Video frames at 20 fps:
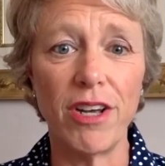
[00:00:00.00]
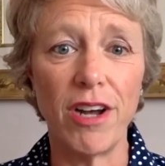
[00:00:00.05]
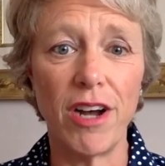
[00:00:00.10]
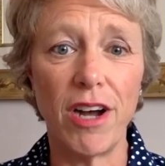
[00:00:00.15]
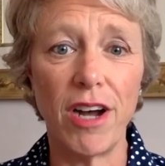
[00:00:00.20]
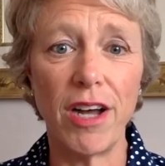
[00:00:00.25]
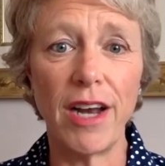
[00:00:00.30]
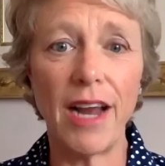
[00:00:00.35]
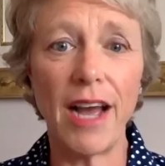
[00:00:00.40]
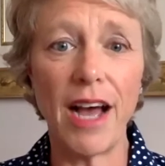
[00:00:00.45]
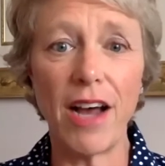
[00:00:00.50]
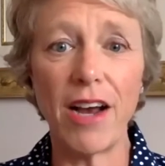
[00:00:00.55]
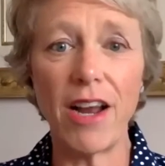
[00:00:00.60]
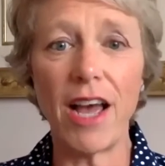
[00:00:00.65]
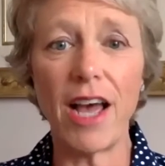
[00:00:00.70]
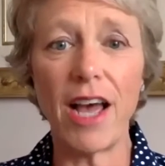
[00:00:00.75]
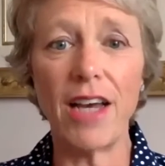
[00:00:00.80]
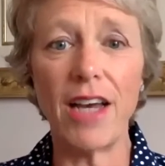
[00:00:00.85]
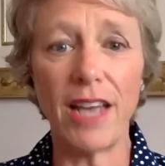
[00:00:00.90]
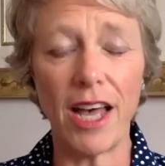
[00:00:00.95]
on how to
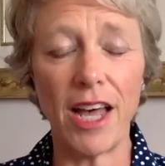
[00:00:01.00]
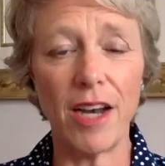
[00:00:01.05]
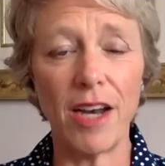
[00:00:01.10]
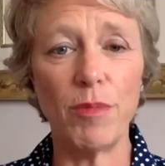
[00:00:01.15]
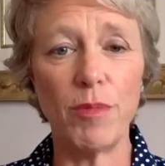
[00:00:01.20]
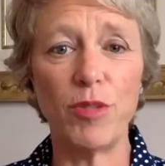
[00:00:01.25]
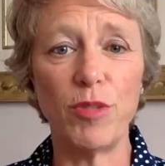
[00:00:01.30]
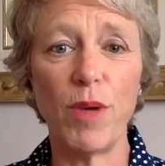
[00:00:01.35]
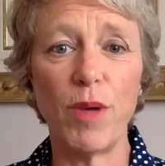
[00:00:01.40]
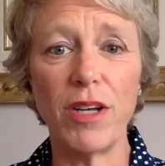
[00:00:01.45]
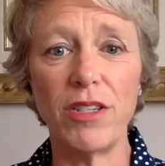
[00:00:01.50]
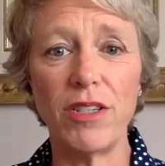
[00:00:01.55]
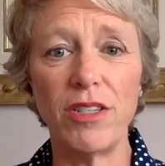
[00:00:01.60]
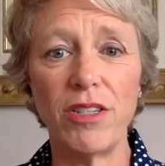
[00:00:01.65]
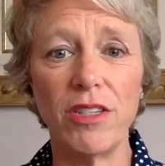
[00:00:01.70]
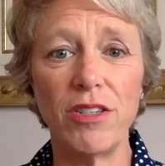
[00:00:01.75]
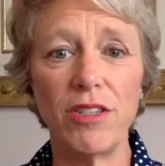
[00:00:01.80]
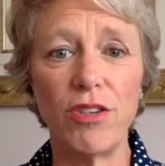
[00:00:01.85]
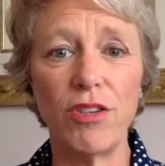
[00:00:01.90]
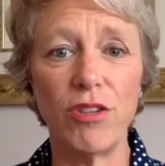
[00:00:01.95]
add cannabis
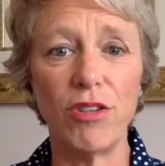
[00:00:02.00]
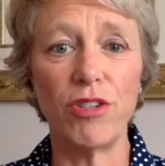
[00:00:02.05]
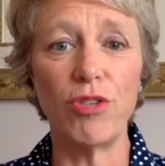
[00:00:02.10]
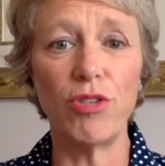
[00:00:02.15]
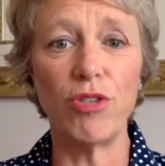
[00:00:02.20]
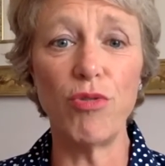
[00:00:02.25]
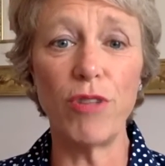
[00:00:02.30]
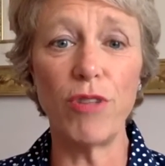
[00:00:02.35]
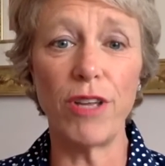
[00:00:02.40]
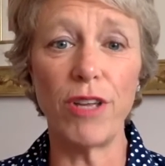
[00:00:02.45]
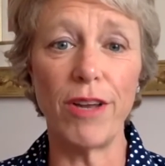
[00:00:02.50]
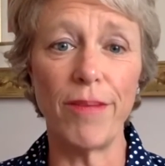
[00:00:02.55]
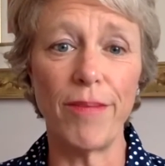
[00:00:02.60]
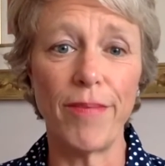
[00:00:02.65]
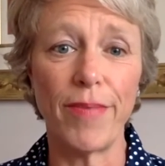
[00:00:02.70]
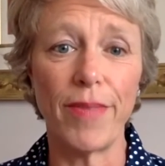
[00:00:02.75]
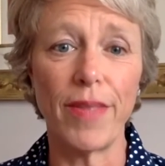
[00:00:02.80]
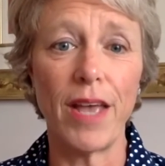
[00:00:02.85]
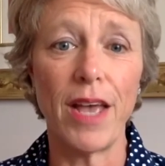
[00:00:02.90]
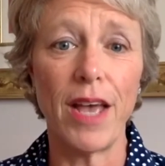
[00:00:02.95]
medicine to their
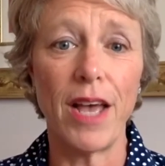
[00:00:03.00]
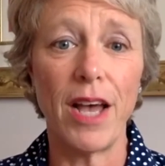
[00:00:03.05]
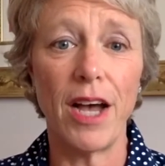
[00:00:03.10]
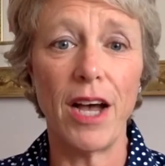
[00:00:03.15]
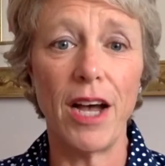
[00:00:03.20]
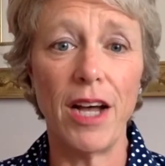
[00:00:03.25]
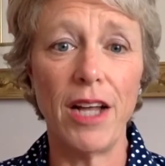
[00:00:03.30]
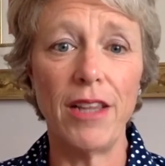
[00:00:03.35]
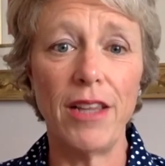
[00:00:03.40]
toolkit.